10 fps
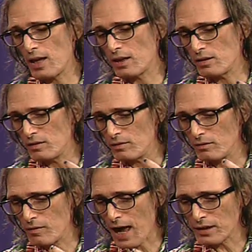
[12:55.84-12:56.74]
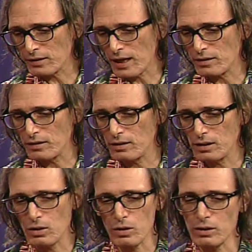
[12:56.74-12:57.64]
then that led,
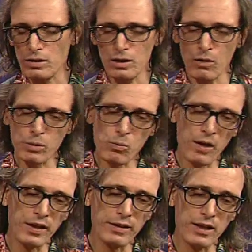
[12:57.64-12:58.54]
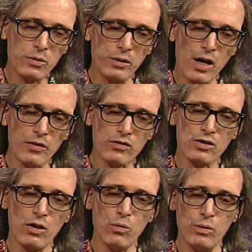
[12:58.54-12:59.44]
it was one thing led to another.
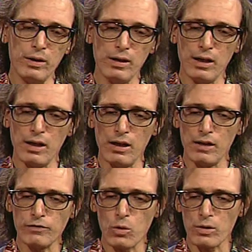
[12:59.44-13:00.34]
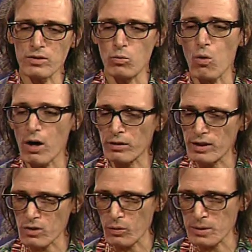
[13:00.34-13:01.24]
So of course, water
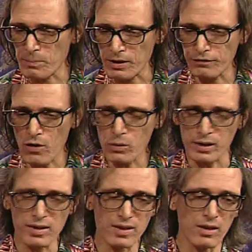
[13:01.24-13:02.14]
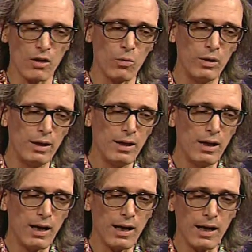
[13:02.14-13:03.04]
has always been a focus. So
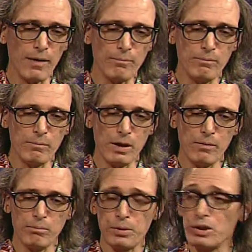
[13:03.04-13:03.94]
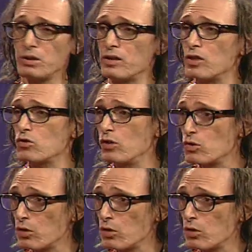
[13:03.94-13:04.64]
particularly the